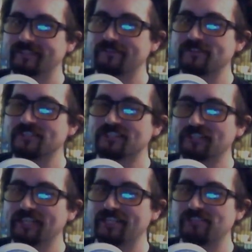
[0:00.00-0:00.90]
there's a
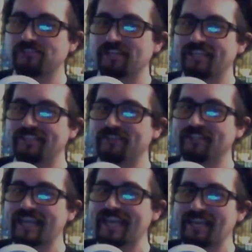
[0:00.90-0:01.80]
glitch in your
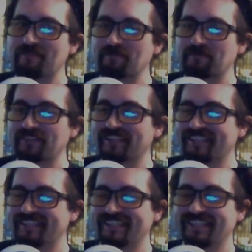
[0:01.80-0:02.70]
game,
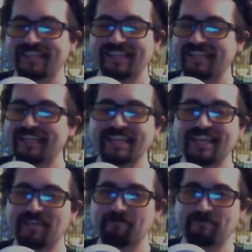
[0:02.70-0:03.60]
in
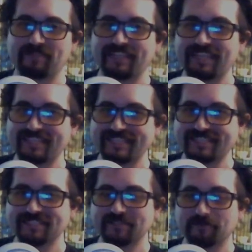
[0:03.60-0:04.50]
any
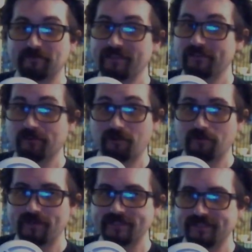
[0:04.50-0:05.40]
system, and there
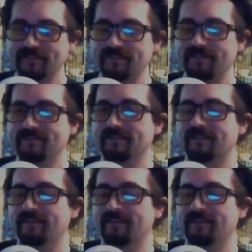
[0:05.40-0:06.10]
always is,